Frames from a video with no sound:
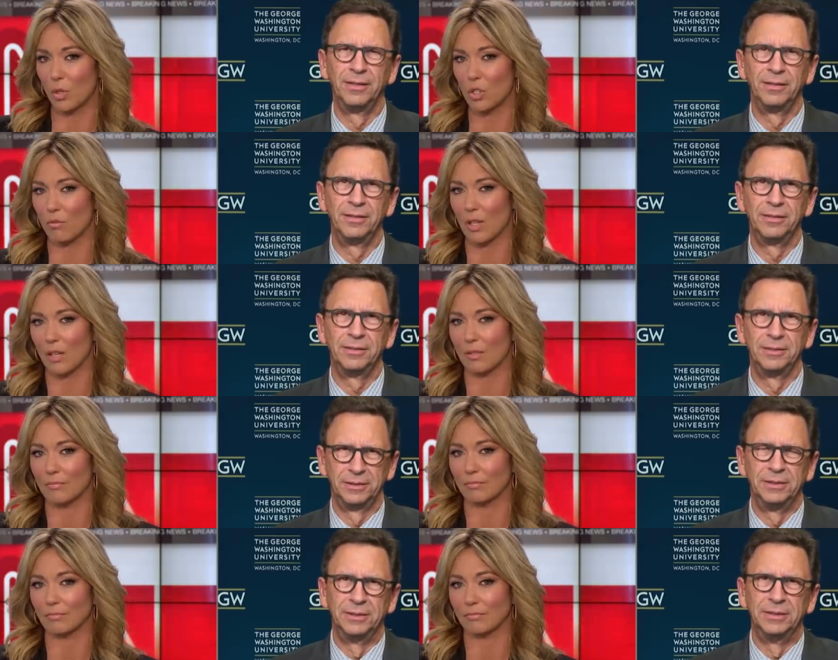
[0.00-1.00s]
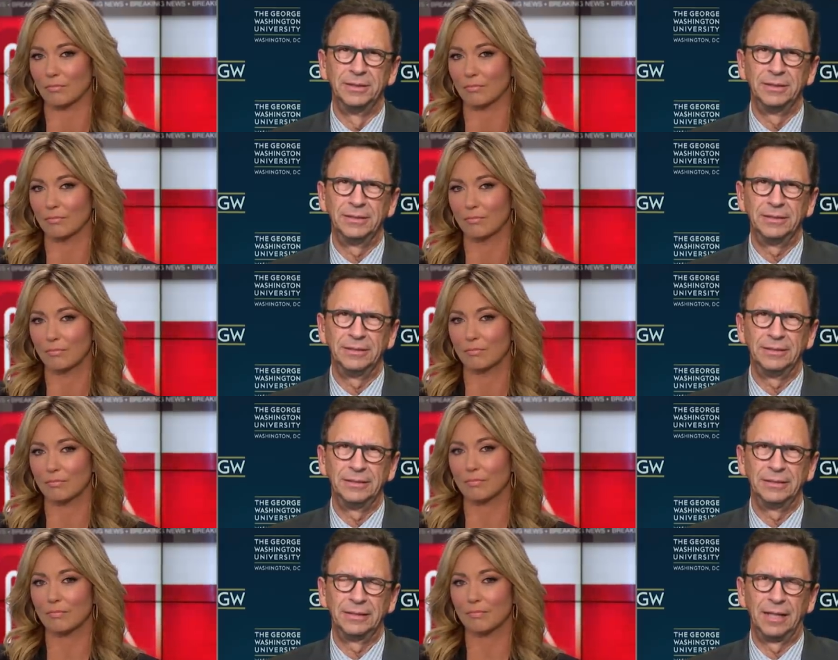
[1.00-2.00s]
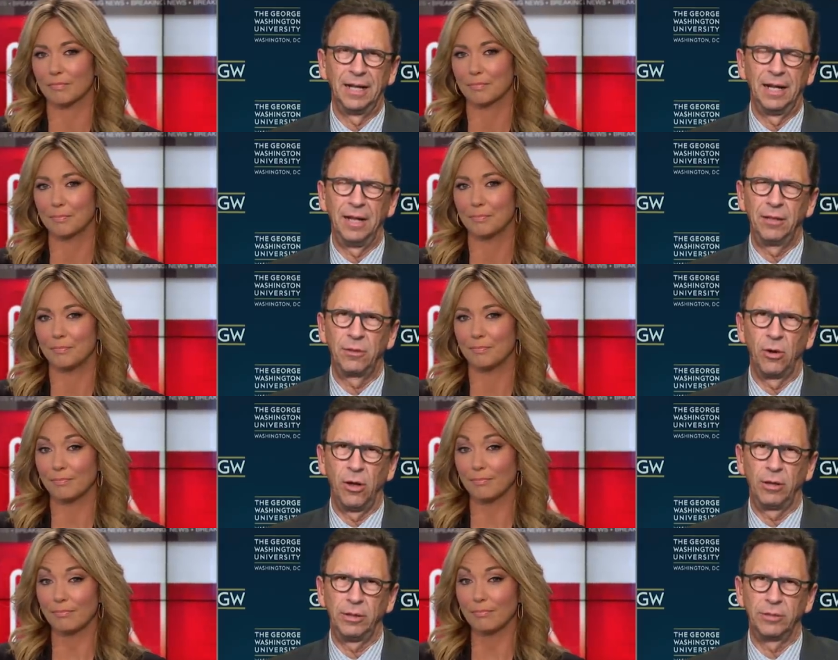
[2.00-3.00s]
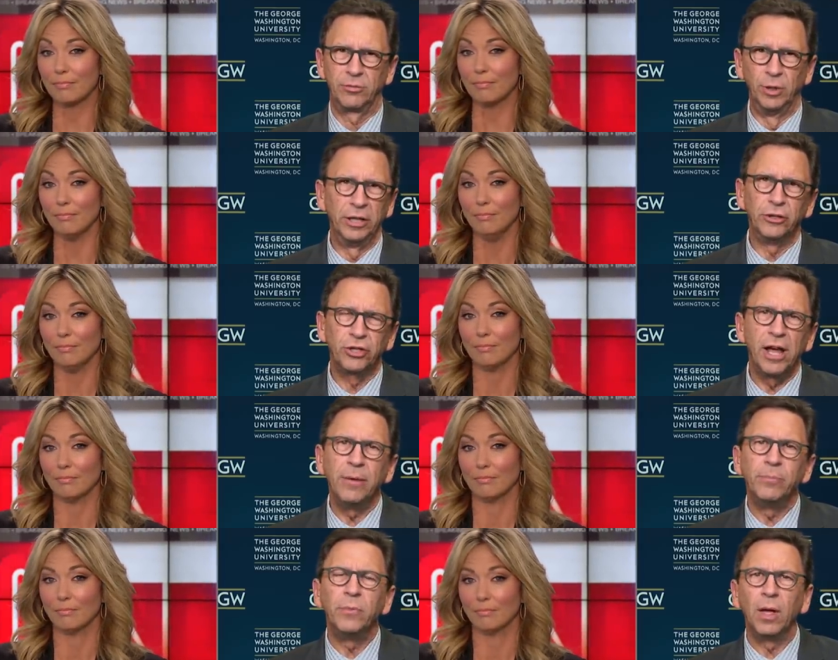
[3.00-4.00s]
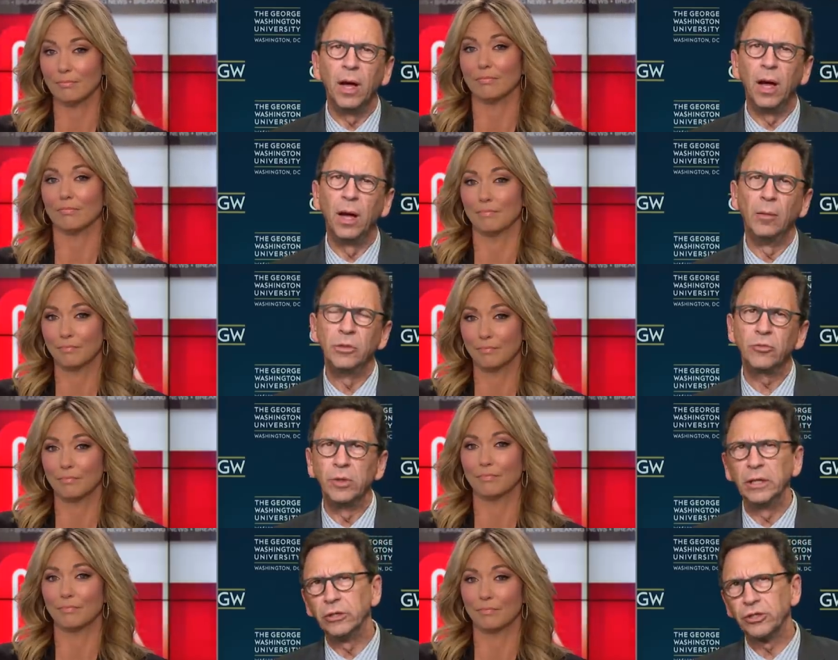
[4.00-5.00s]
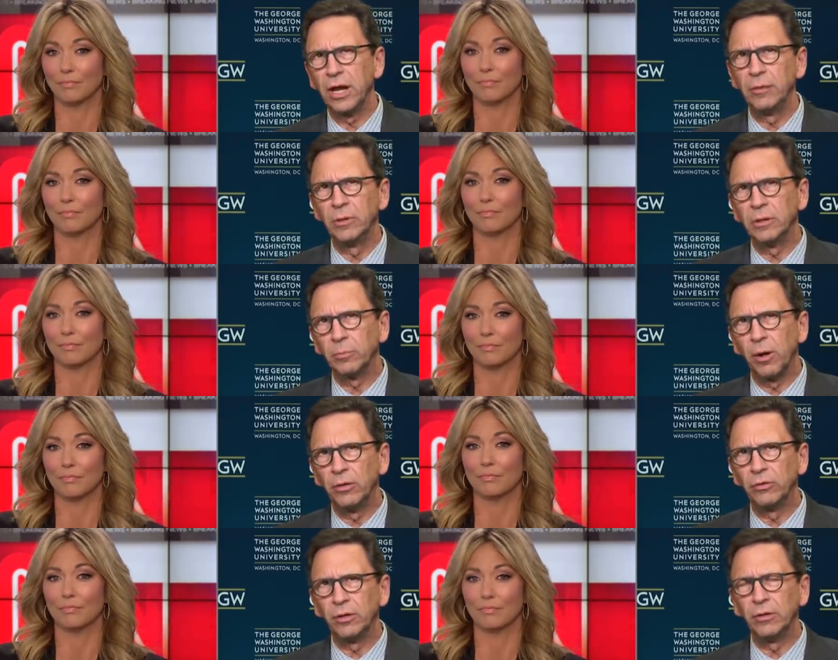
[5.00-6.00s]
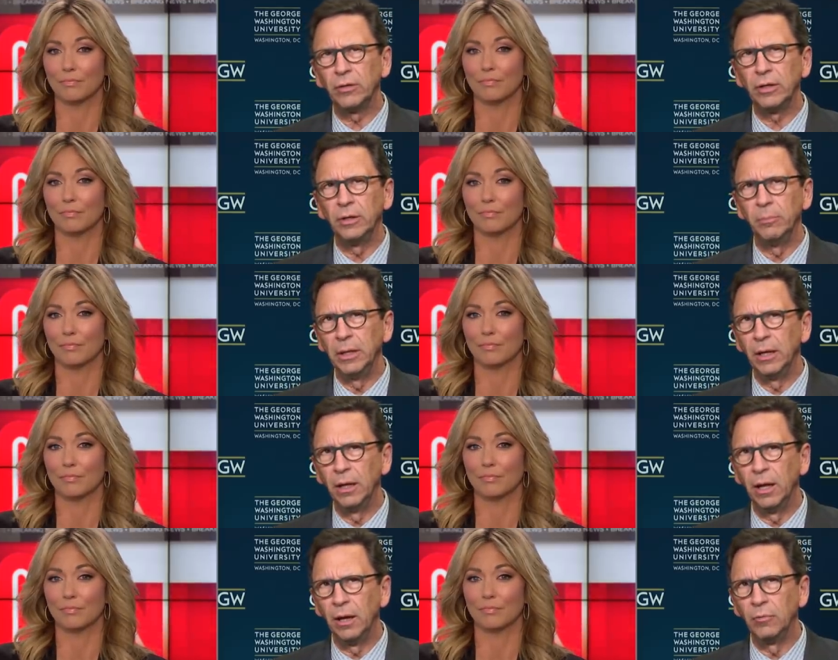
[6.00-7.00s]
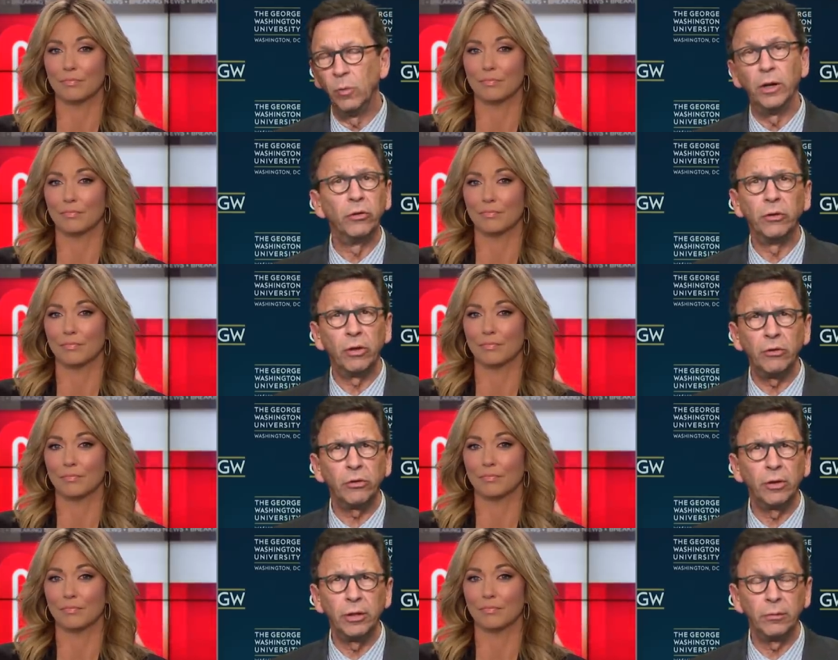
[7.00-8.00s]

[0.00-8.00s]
Speaker 1: what do you think?
Speaker 2: I thought it's really a shame. It's really a shame that the president, in the middle of what is essentially,